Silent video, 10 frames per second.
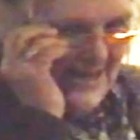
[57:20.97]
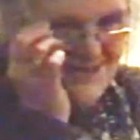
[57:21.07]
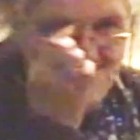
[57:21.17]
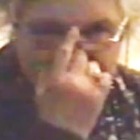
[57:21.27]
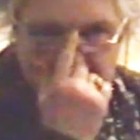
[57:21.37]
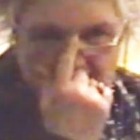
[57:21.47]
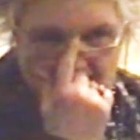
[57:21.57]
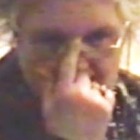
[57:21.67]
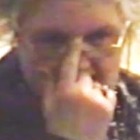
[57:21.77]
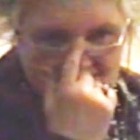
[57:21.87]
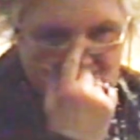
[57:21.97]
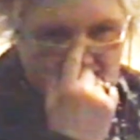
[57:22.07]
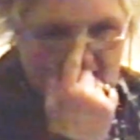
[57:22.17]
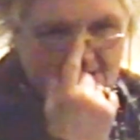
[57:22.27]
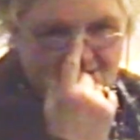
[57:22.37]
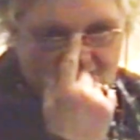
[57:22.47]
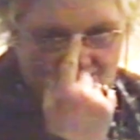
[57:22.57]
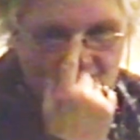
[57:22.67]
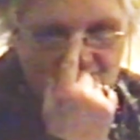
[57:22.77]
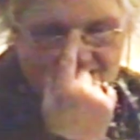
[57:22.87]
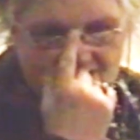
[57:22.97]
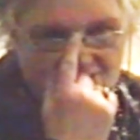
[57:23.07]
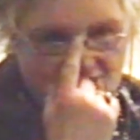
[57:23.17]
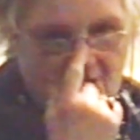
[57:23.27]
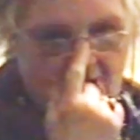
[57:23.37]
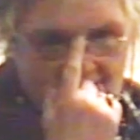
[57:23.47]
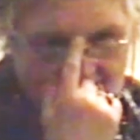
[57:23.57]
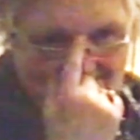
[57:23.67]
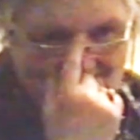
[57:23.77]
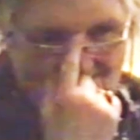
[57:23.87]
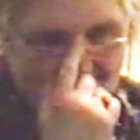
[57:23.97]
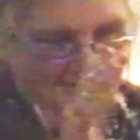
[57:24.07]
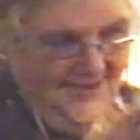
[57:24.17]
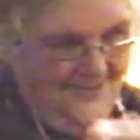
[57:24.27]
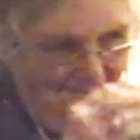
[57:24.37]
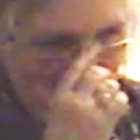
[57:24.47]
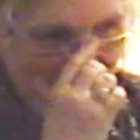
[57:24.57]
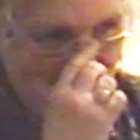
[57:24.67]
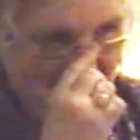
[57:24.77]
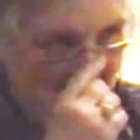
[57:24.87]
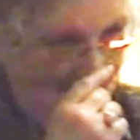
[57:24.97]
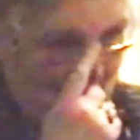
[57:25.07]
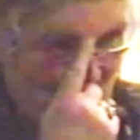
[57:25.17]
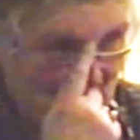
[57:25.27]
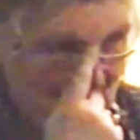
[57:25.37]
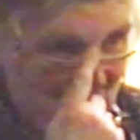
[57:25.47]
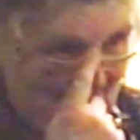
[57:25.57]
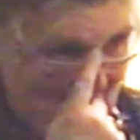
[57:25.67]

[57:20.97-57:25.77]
has certain aspects that you better try and play down a bit.